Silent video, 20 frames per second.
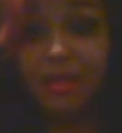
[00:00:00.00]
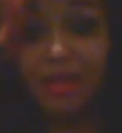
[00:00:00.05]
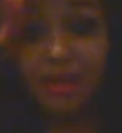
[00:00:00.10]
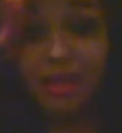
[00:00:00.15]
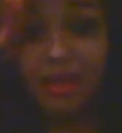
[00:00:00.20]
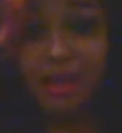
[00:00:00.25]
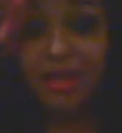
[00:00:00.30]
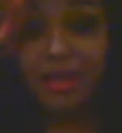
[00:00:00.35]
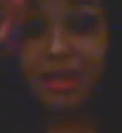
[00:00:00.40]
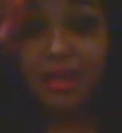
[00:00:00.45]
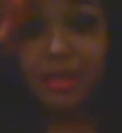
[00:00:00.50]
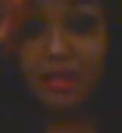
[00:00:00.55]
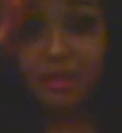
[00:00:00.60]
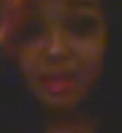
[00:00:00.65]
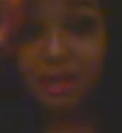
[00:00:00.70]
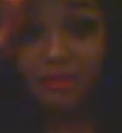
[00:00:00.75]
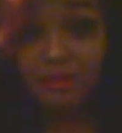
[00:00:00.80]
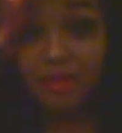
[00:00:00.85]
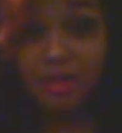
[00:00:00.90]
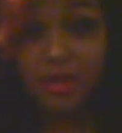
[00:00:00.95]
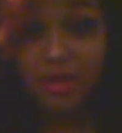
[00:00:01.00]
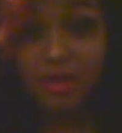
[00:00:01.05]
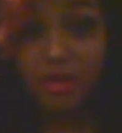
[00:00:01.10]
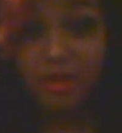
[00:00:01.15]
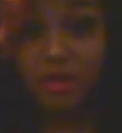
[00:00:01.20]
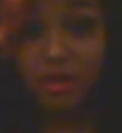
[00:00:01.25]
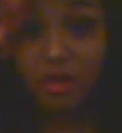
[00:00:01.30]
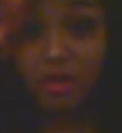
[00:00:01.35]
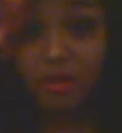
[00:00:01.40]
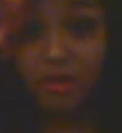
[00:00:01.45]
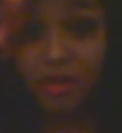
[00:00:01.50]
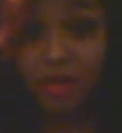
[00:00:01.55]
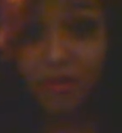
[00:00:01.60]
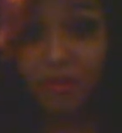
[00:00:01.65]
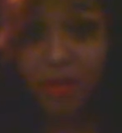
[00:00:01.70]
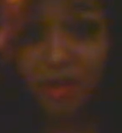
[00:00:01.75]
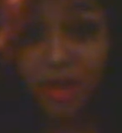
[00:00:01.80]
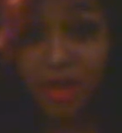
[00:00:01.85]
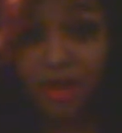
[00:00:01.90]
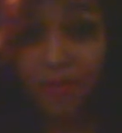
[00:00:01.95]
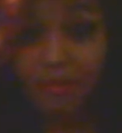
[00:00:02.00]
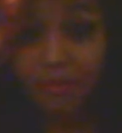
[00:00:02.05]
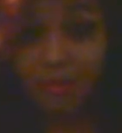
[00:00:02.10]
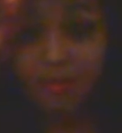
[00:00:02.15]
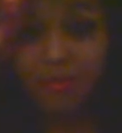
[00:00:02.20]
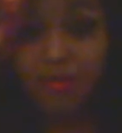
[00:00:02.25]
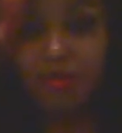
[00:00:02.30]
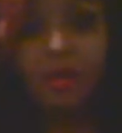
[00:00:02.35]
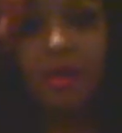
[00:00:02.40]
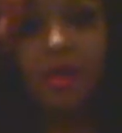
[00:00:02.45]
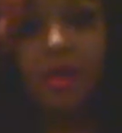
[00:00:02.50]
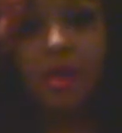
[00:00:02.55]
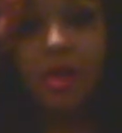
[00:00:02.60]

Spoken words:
like excitement in knowing what happened.